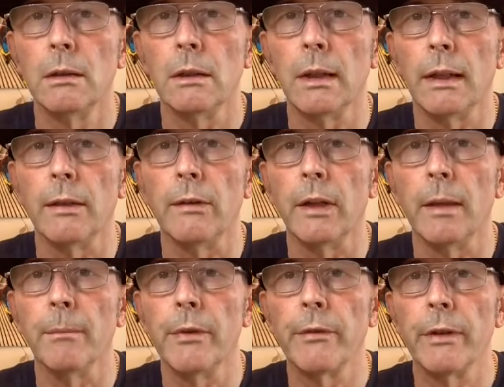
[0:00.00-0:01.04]

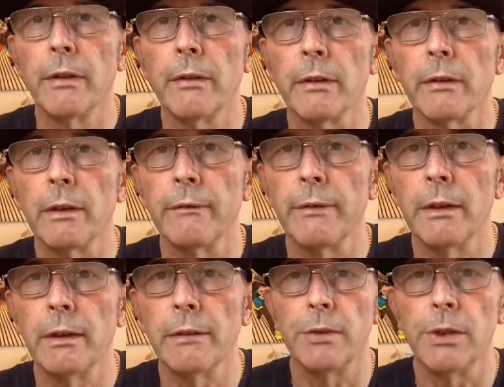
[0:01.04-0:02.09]
ASM
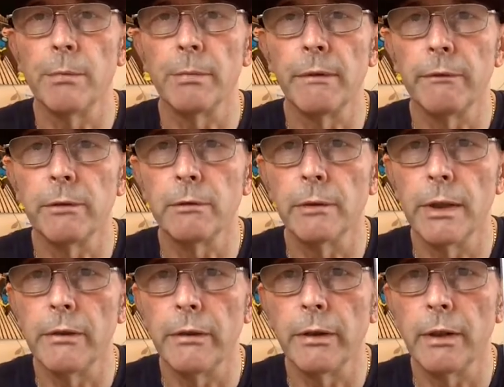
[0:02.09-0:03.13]
365, jumping forward
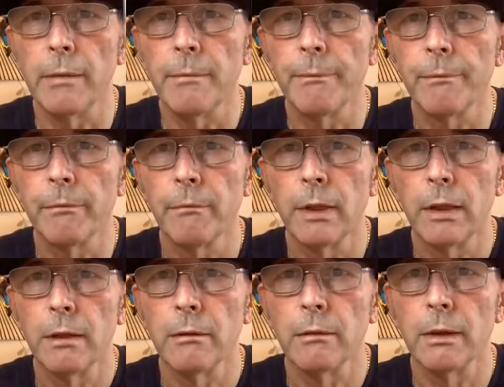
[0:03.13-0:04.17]
in time,
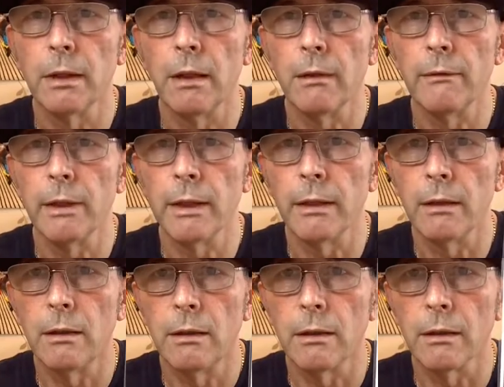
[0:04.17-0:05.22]
and the lovely
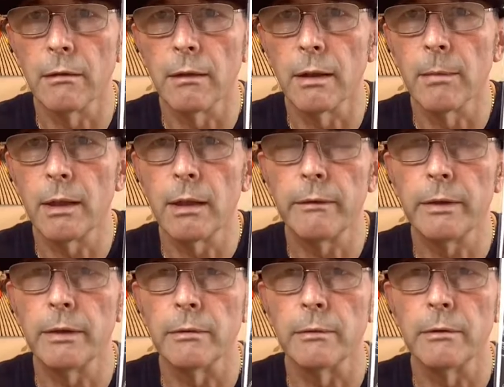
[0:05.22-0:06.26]
hologram cover
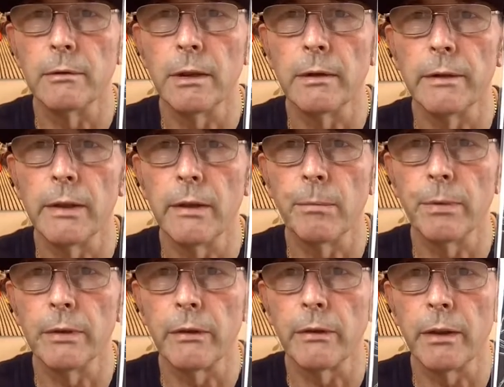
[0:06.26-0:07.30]
that were all over these
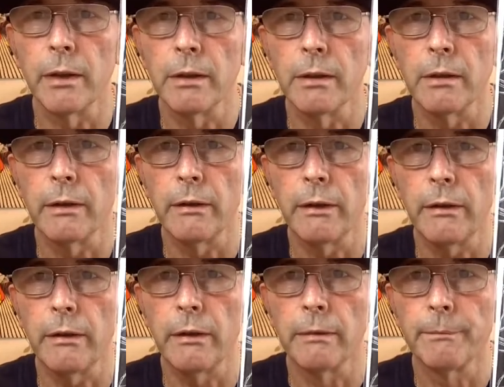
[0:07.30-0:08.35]
books in the 90s.